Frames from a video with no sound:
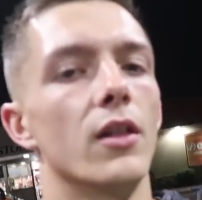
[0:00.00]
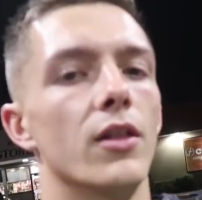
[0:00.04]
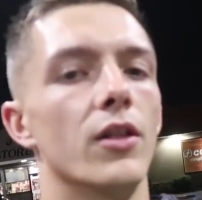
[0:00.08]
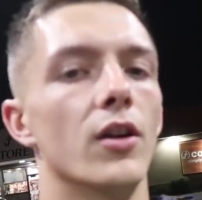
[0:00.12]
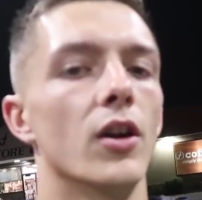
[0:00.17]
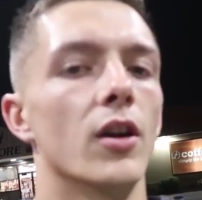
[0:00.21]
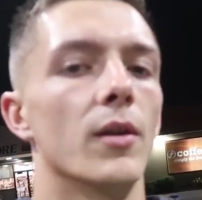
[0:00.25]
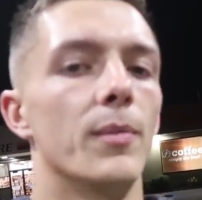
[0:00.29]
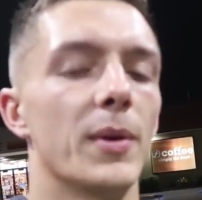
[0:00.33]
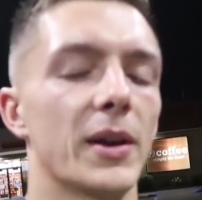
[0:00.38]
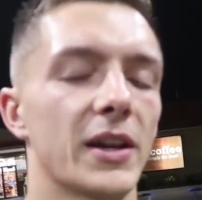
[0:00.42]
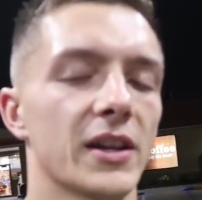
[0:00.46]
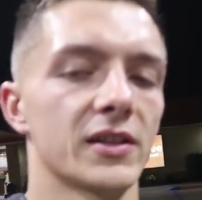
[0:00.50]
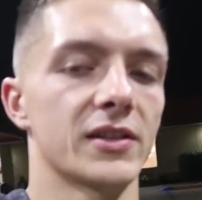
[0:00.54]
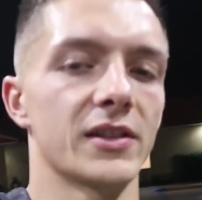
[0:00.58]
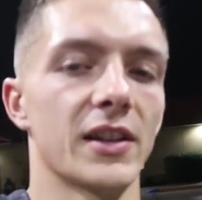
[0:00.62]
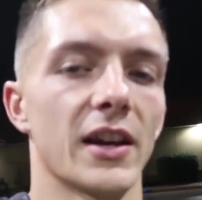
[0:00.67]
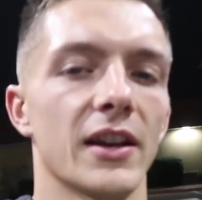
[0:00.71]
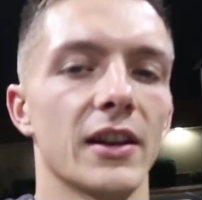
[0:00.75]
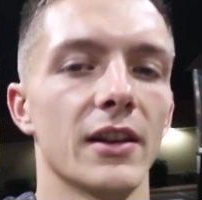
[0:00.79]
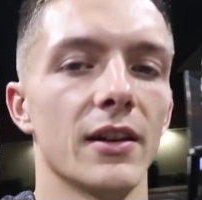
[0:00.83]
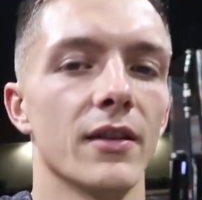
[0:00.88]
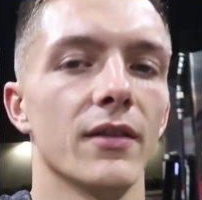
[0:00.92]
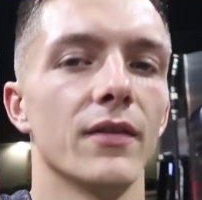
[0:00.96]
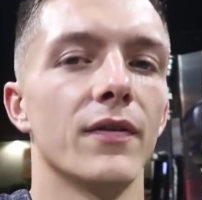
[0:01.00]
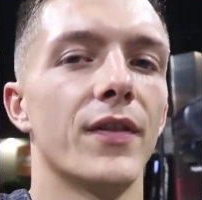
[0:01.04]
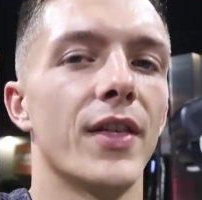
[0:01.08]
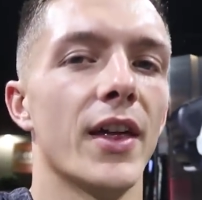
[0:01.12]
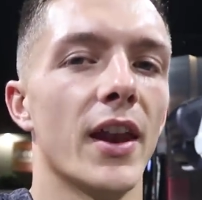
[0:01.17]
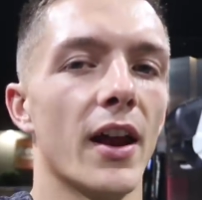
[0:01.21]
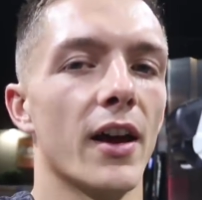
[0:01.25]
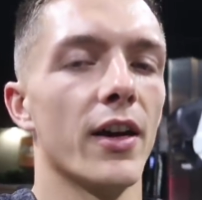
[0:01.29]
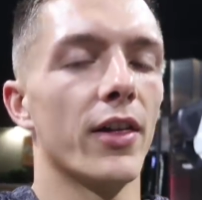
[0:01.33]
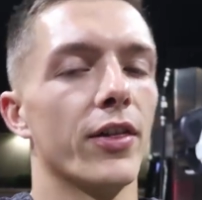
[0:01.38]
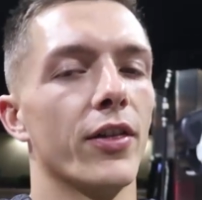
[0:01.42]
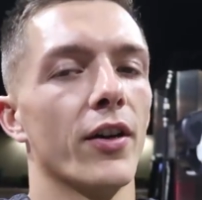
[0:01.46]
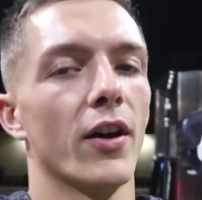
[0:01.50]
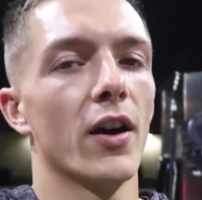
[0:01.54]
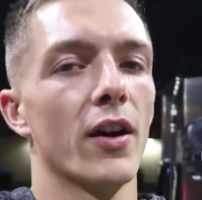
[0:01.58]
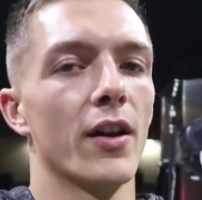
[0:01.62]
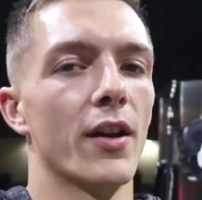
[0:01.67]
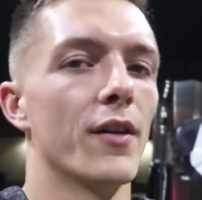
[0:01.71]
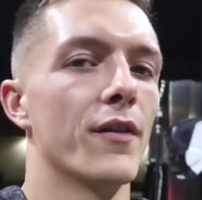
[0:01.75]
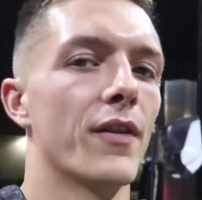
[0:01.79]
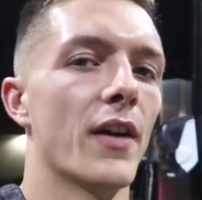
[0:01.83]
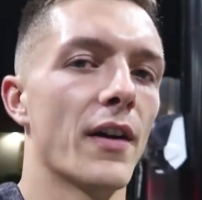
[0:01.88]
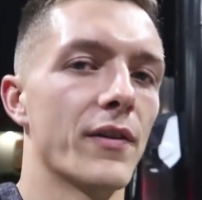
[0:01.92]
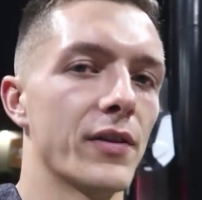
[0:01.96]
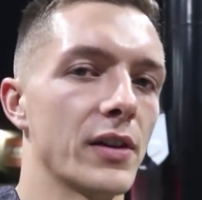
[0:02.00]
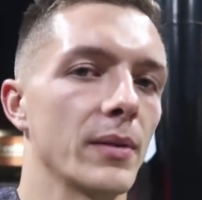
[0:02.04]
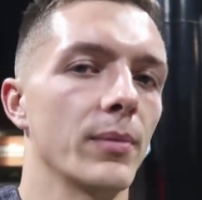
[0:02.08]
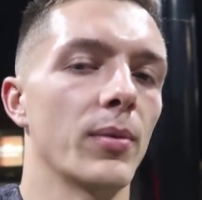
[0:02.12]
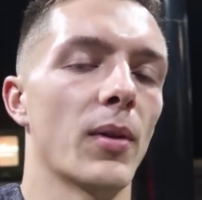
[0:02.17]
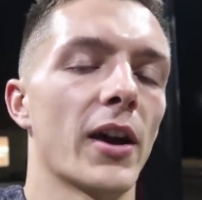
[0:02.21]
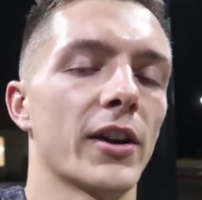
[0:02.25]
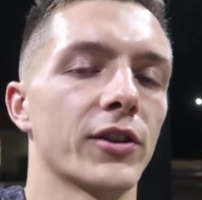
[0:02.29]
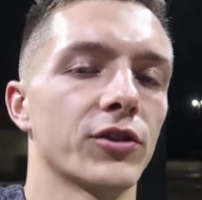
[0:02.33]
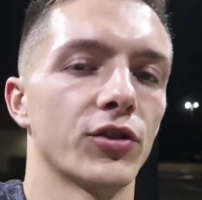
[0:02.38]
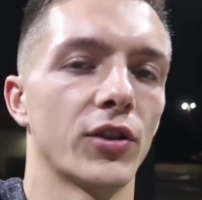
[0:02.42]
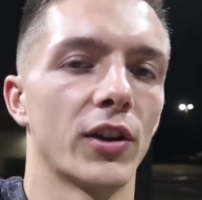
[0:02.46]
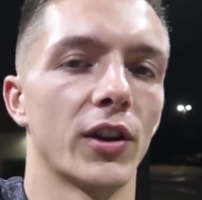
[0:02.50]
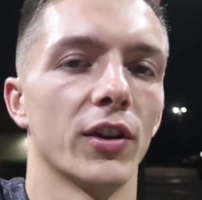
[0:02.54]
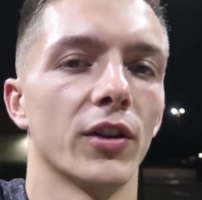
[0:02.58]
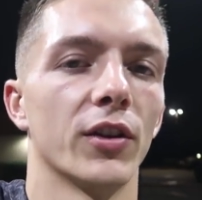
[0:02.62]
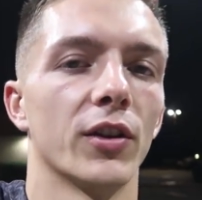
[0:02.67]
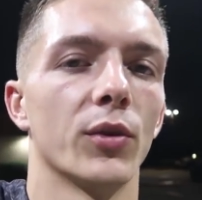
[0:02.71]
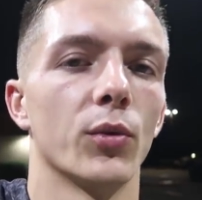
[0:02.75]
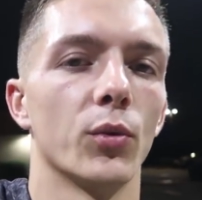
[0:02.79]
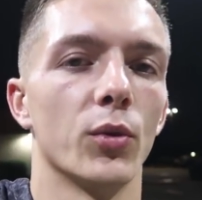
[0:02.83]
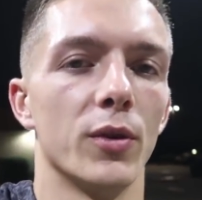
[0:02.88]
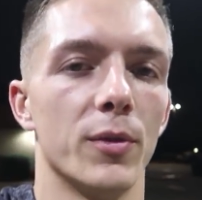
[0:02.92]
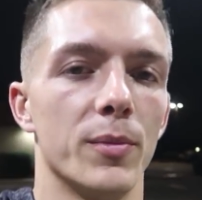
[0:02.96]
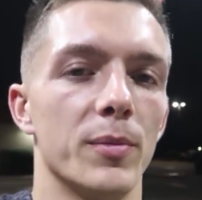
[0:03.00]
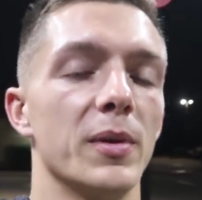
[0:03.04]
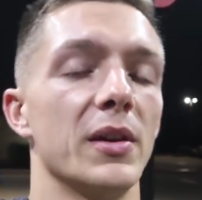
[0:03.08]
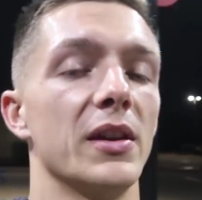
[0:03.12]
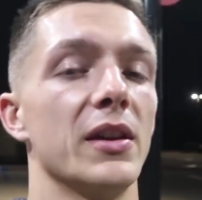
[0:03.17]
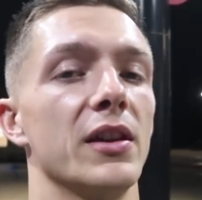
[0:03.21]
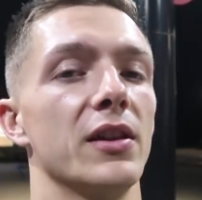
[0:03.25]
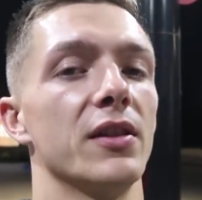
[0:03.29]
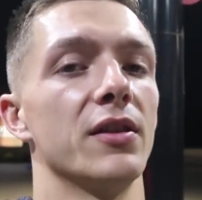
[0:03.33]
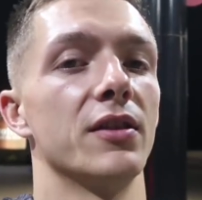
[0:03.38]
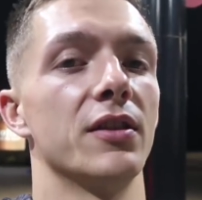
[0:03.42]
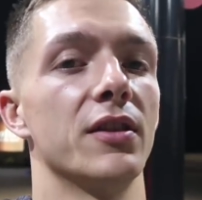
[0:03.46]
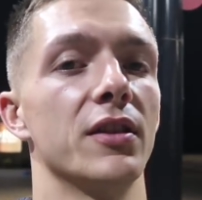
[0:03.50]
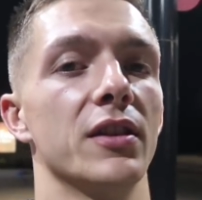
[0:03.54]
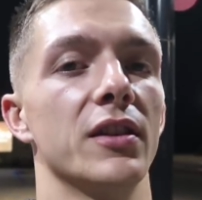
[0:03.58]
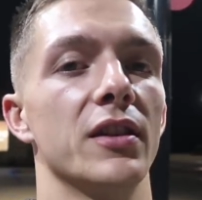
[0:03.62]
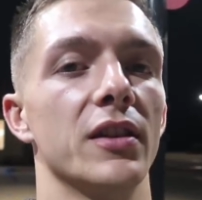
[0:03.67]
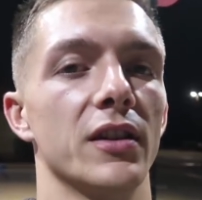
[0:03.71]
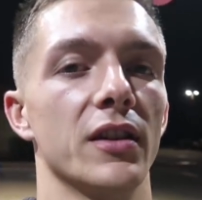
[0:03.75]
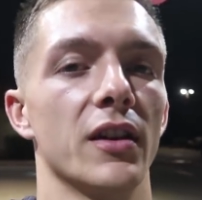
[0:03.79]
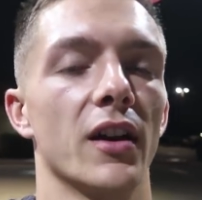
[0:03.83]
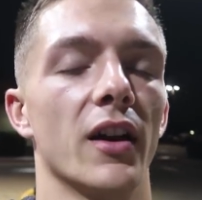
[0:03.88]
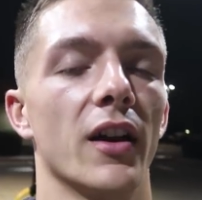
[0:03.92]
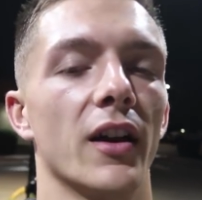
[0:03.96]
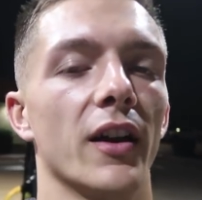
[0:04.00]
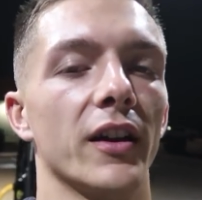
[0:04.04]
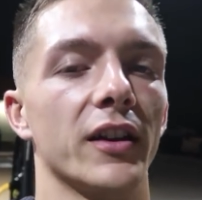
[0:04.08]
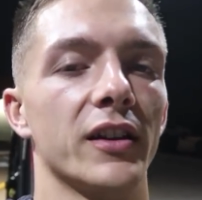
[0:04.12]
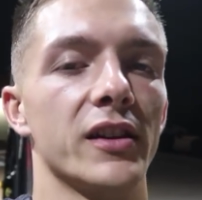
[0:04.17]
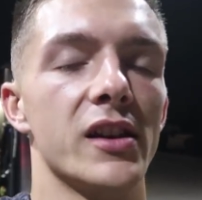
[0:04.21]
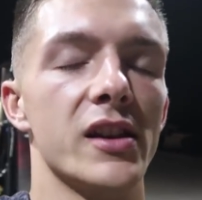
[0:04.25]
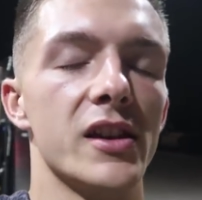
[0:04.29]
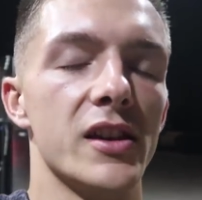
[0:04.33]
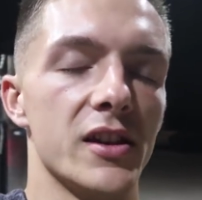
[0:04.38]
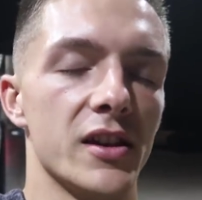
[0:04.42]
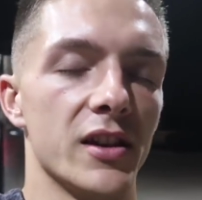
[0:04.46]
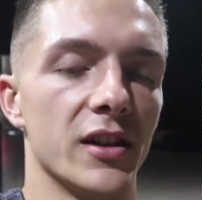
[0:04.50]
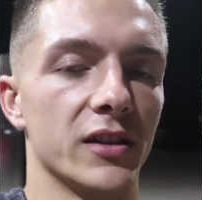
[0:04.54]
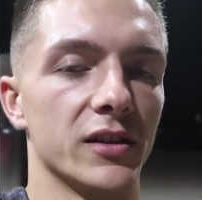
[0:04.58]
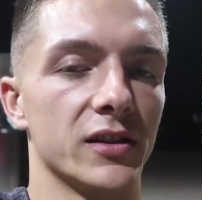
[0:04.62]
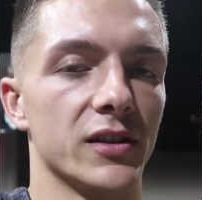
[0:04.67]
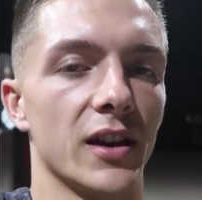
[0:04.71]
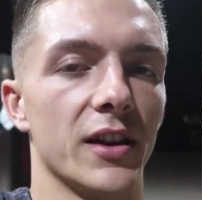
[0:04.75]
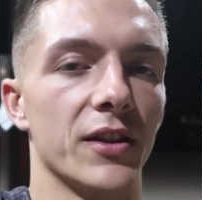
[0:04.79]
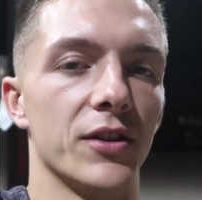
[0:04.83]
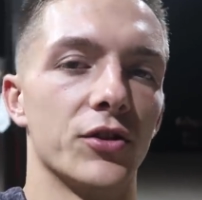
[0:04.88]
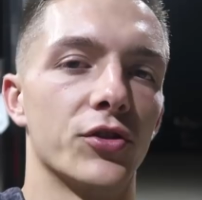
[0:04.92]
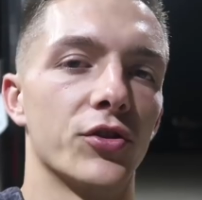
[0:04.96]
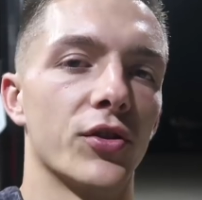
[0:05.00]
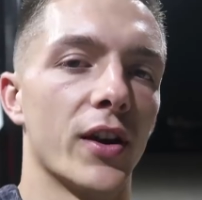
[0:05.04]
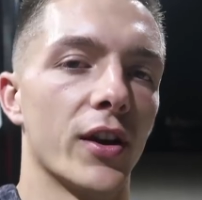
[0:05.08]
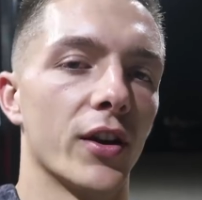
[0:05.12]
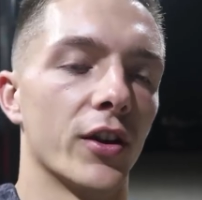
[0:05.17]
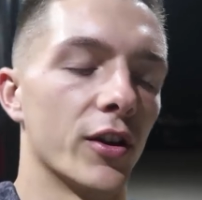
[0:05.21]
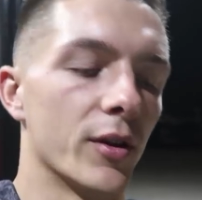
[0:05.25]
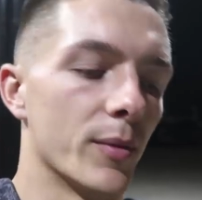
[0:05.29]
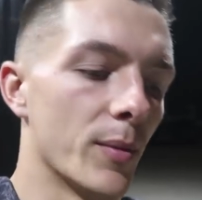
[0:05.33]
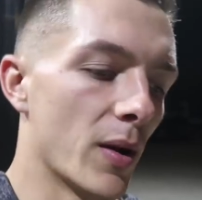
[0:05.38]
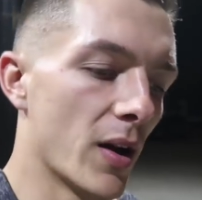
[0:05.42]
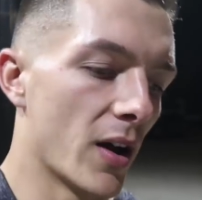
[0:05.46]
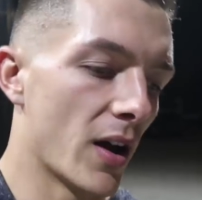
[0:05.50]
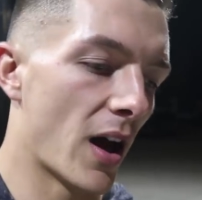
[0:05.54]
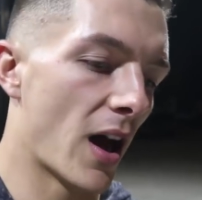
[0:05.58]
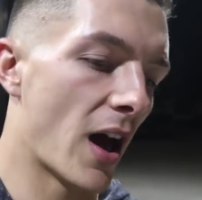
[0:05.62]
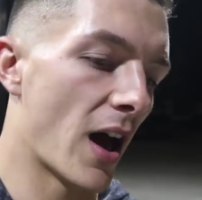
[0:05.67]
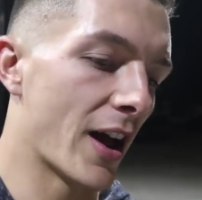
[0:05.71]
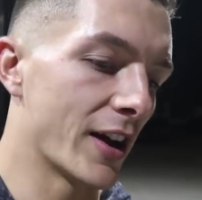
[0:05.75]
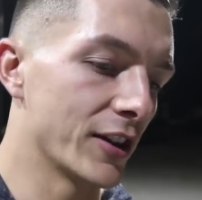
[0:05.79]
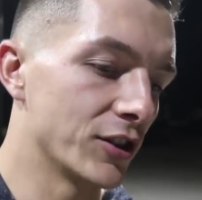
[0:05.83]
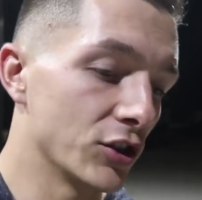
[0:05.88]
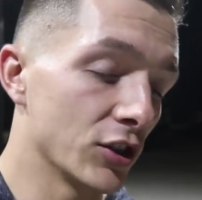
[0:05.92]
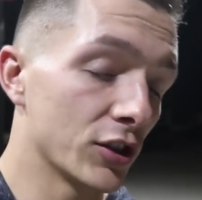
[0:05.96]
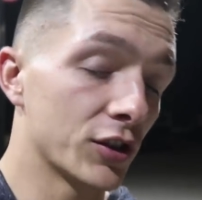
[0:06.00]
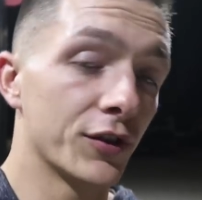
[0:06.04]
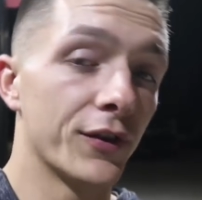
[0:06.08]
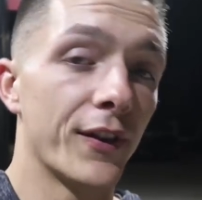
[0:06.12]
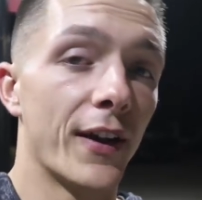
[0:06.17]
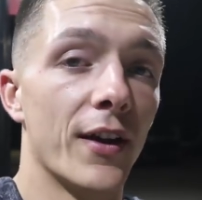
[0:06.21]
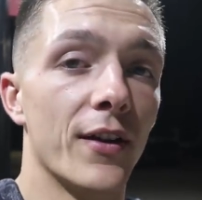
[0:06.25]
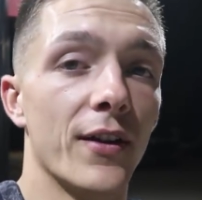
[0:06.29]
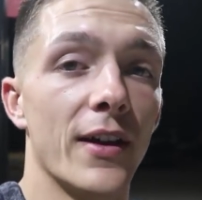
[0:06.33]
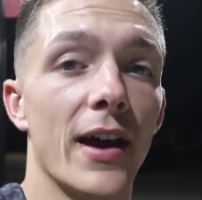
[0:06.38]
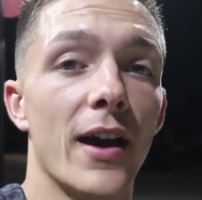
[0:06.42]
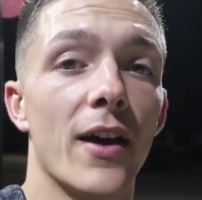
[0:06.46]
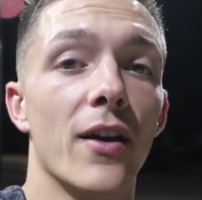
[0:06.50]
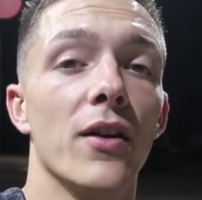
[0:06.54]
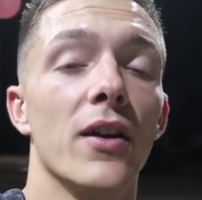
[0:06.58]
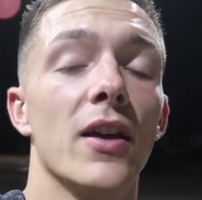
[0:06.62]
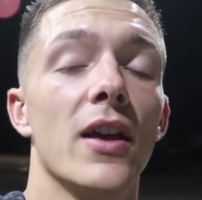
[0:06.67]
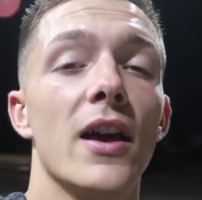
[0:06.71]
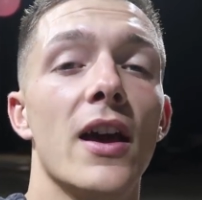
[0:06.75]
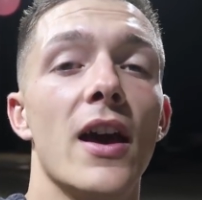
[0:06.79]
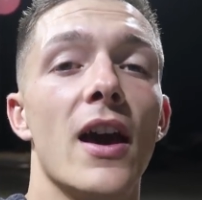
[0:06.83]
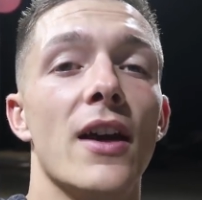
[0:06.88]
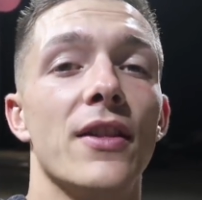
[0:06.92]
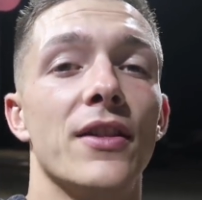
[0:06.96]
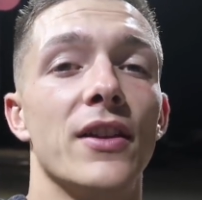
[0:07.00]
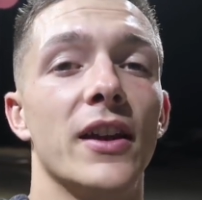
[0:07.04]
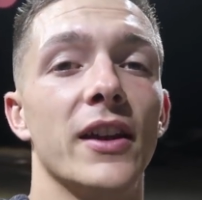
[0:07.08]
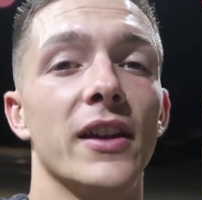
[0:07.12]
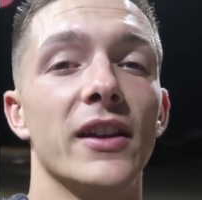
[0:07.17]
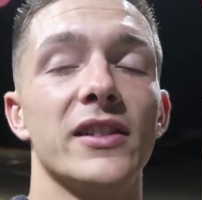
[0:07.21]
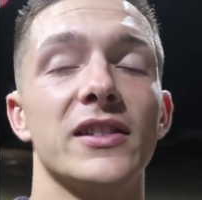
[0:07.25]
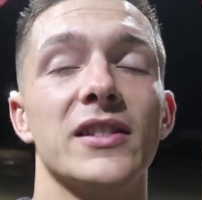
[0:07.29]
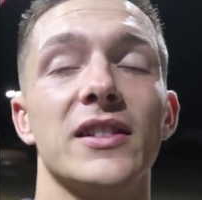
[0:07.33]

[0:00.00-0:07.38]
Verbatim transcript: The biggest negative that I thought of having a black trailer would be the uh, heat inside the trailer, but I just found out that it